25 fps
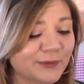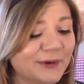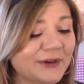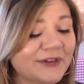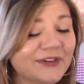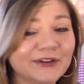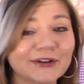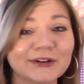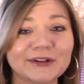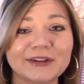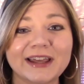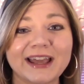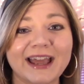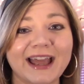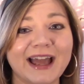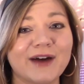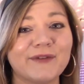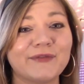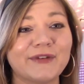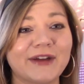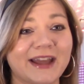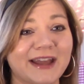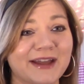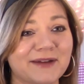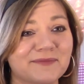We certainly
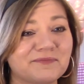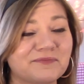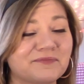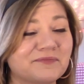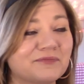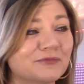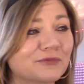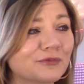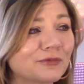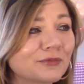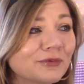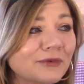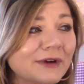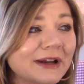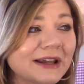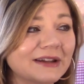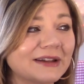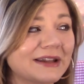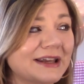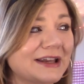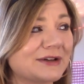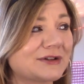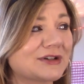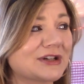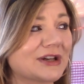have a
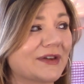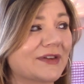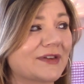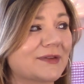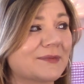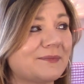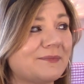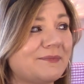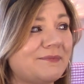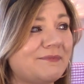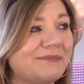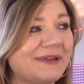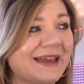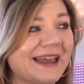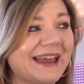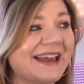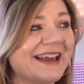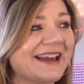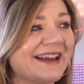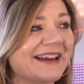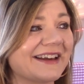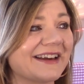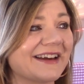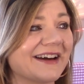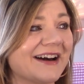really just
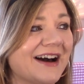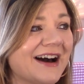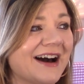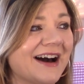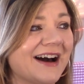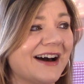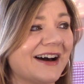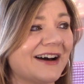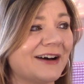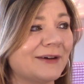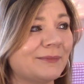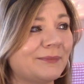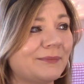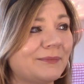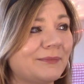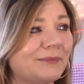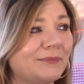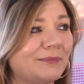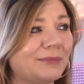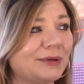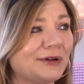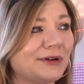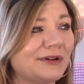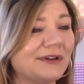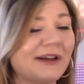big
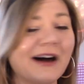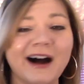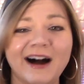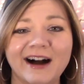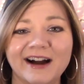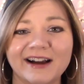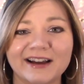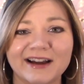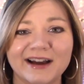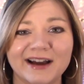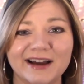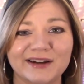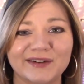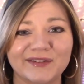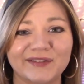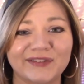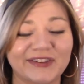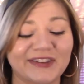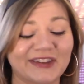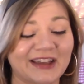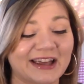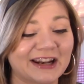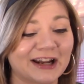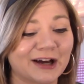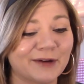plot kind of
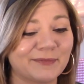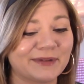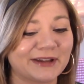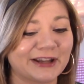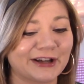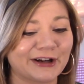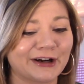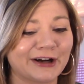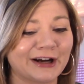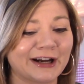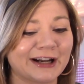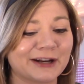set up here.